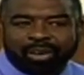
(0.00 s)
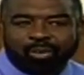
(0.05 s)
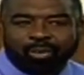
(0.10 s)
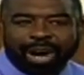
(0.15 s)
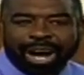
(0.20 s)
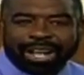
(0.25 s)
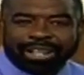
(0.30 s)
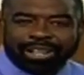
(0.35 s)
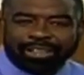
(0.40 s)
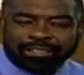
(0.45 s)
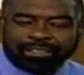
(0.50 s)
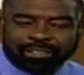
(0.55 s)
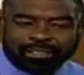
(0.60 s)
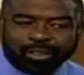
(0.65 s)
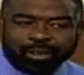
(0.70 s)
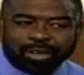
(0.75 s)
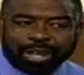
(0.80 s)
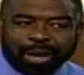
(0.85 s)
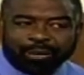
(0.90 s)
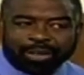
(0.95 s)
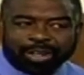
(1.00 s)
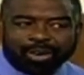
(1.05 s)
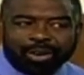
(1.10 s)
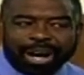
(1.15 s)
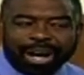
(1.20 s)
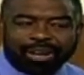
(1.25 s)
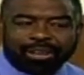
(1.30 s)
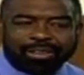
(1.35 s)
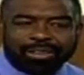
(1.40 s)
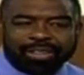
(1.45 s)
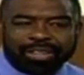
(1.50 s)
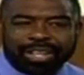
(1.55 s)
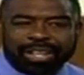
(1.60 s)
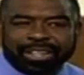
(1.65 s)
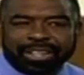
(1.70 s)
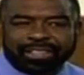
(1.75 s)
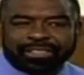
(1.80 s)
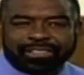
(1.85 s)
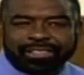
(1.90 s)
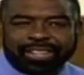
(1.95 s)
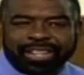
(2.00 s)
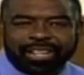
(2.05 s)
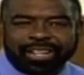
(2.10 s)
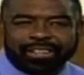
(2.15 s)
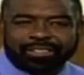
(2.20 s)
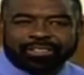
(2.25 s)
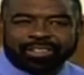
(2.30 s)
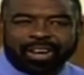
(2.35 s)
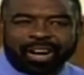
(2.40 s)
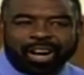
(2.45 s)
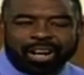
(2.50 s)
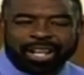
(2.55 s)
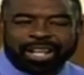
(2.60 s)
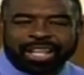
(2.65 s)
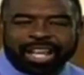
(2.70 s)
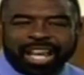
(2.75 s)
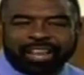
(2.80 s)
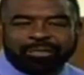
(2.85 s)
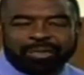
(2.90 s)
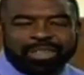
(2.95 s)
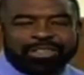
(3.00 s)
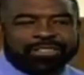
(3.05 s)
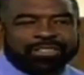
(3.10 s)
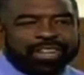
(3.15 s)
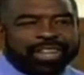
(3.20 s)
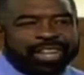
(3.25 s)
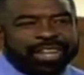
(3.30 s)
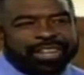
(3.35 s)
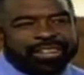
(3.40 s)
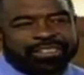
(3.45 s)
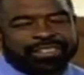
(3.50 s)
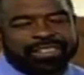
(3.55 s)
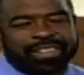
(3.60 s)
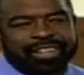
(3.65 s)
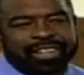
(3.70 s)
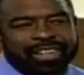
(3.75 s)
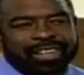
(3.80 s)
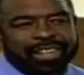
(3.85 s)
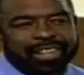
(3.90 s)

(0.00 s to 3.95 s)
While in school, I would go out and listen in his car. He gave me his keys.